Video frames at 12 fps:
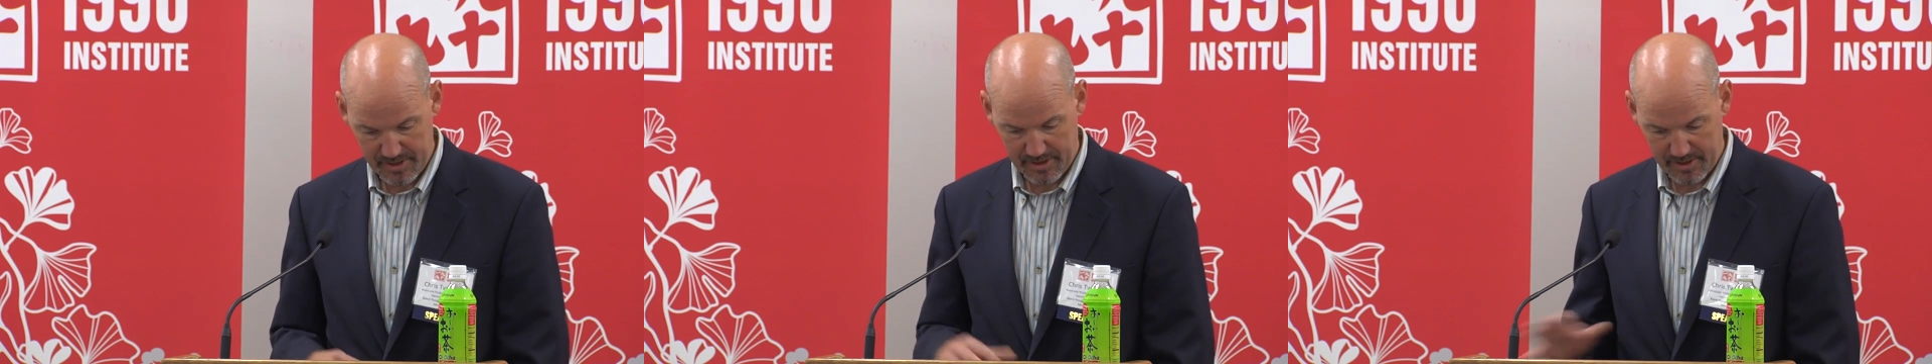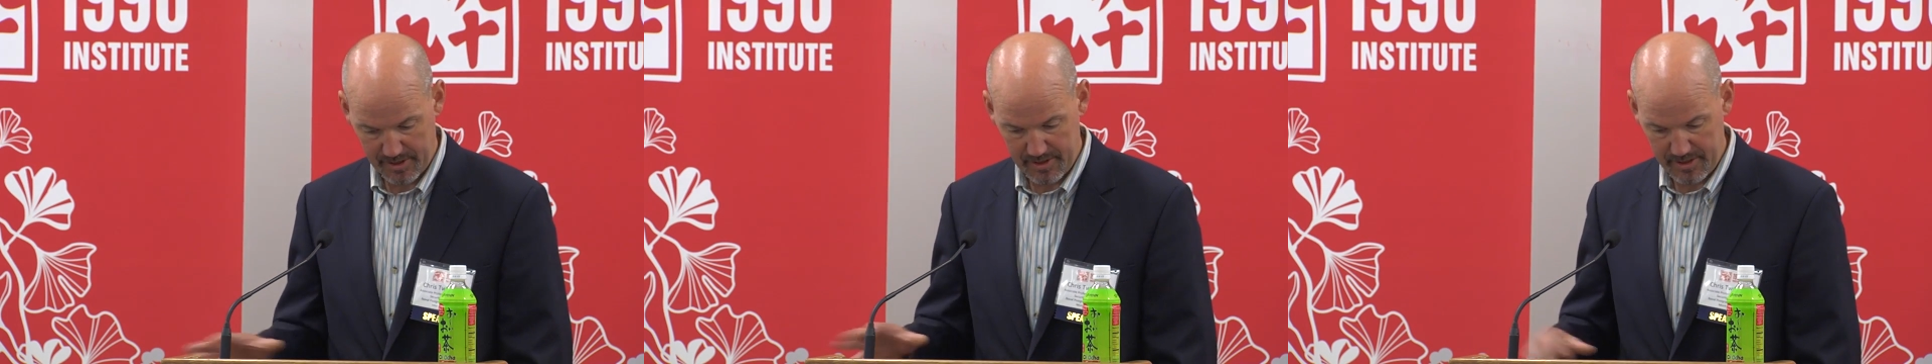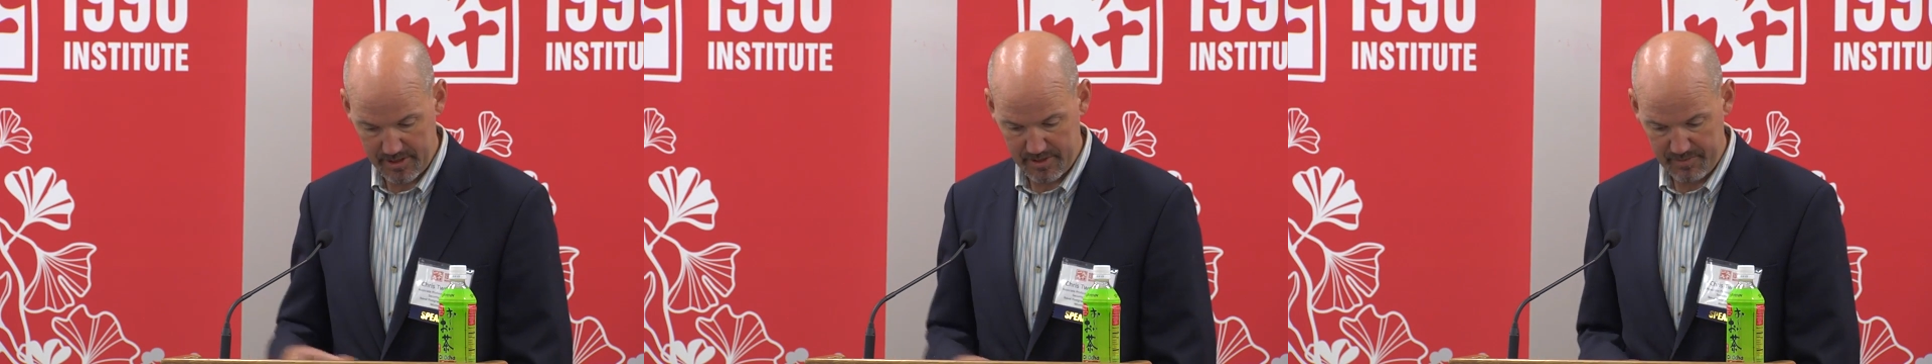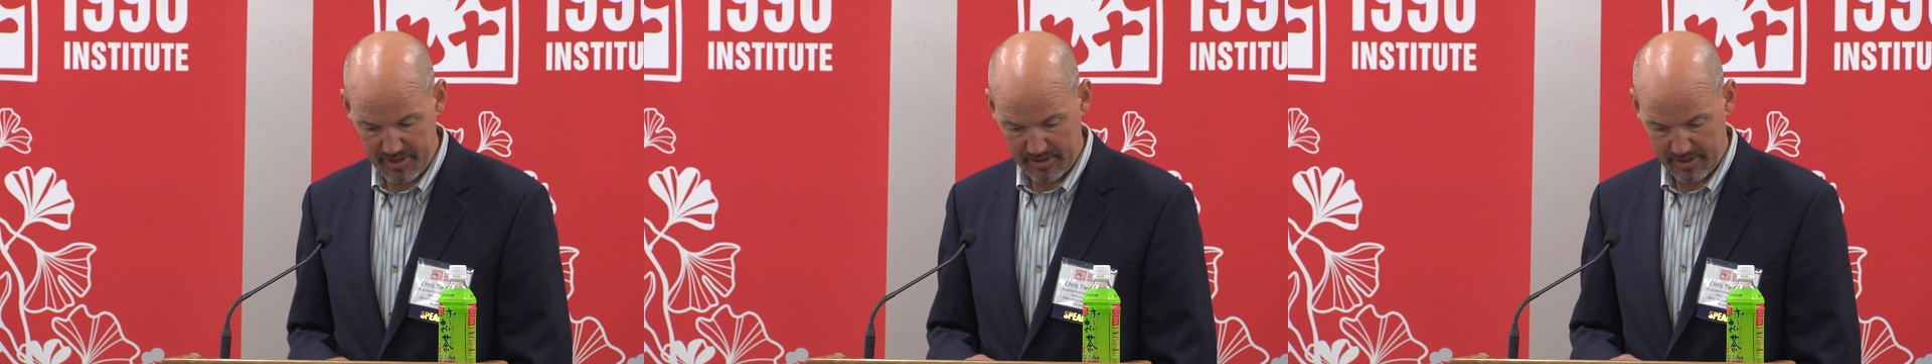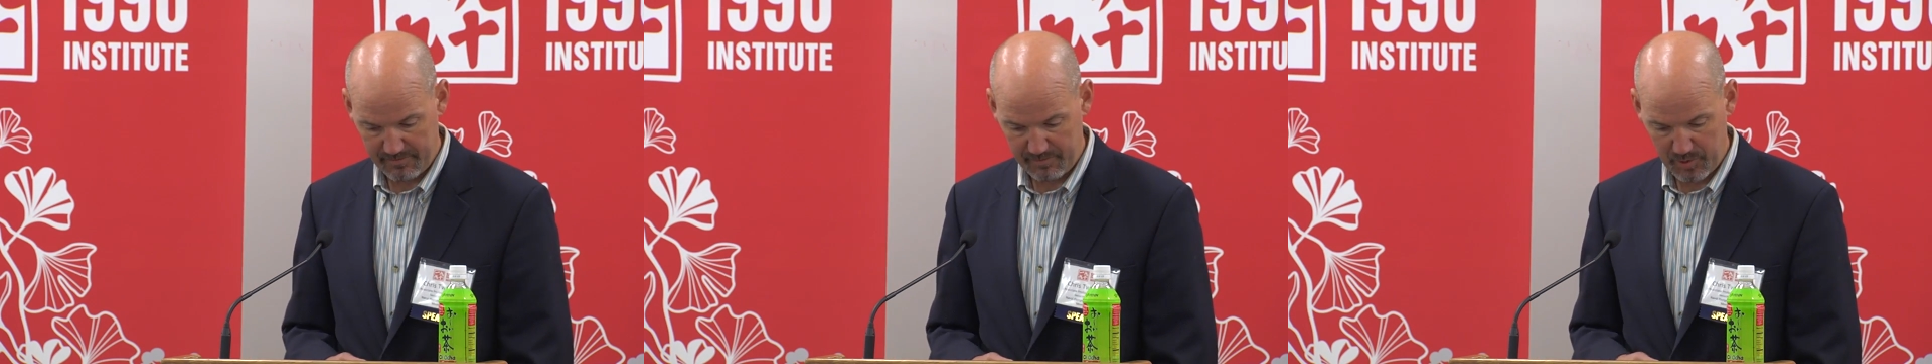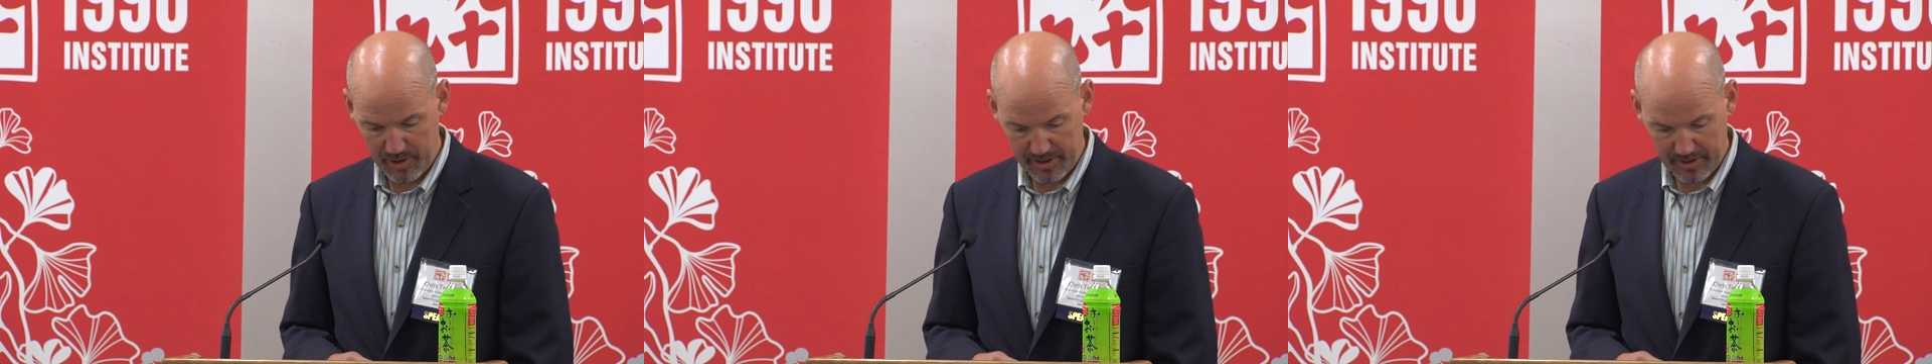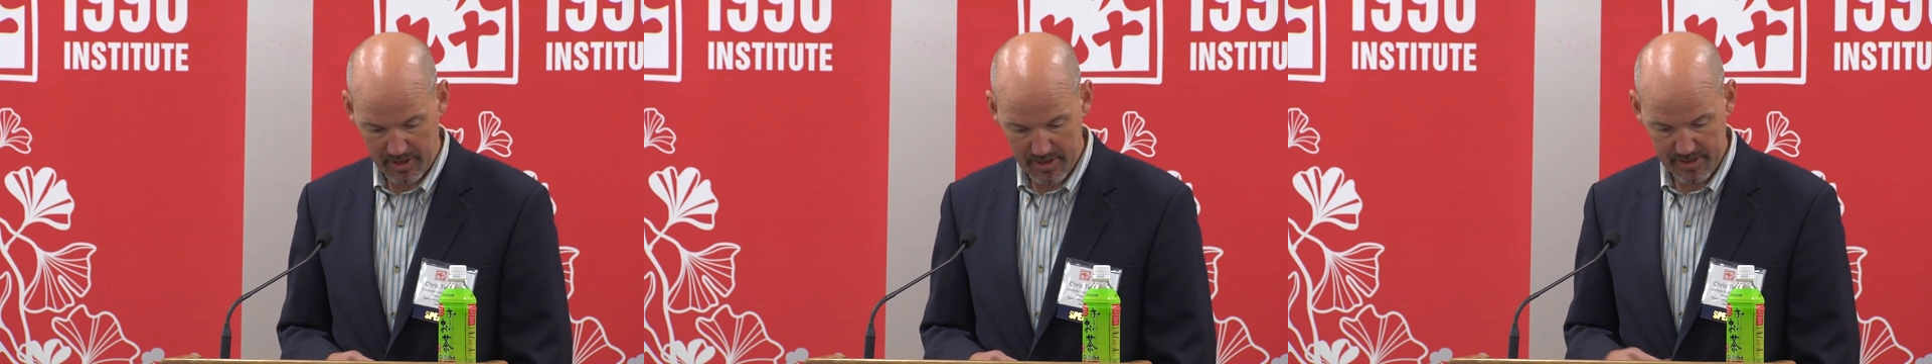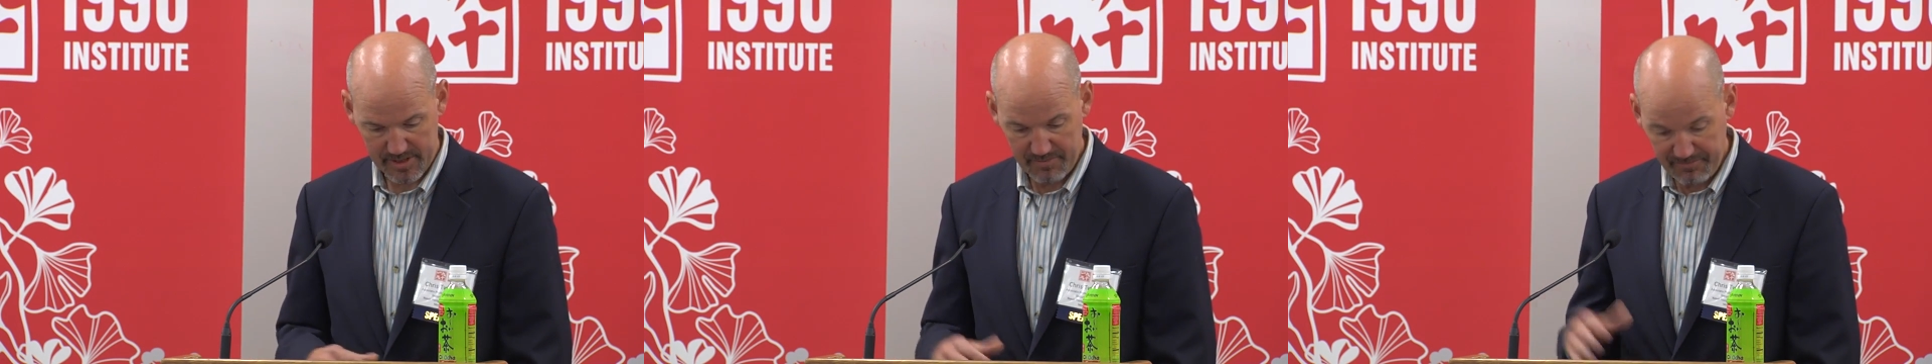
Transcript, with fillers: uh, need to be kind of put in context.